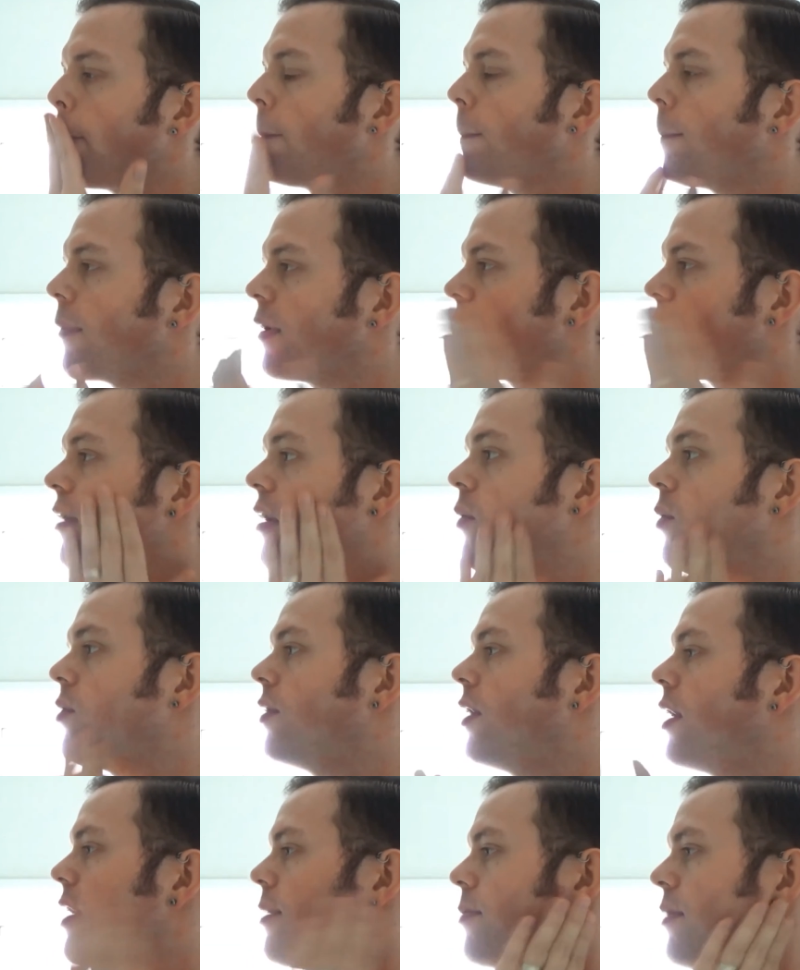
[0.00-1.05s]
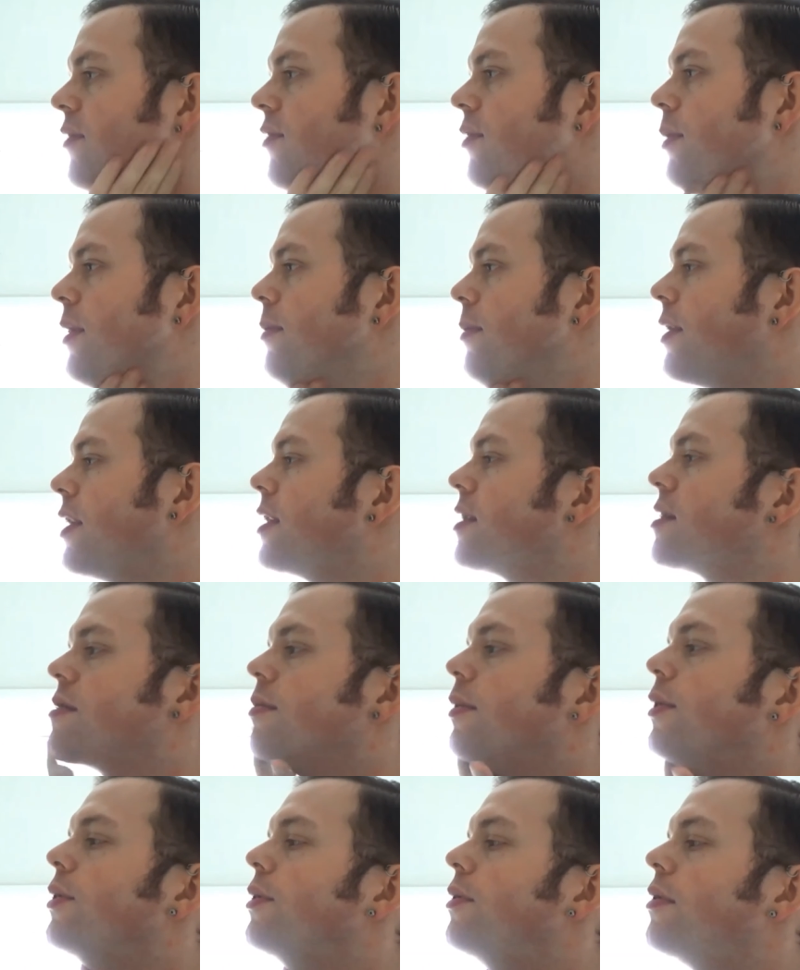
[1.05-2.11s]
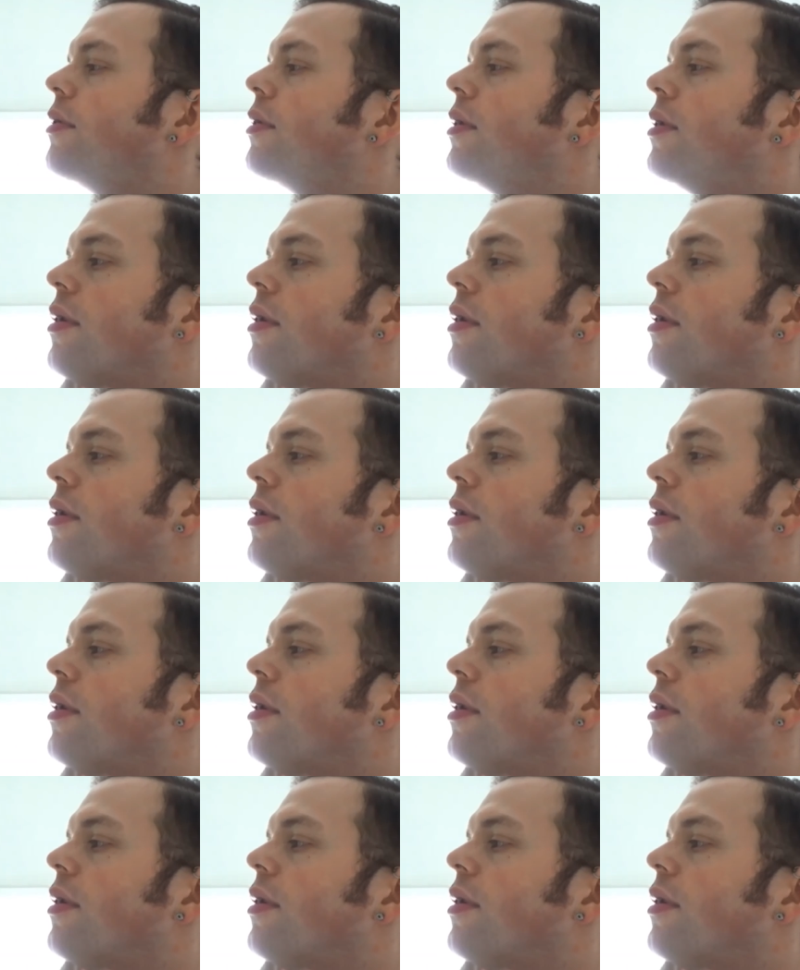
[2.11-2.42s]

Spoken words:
like I say, I wasn't aiming for BBS smooth,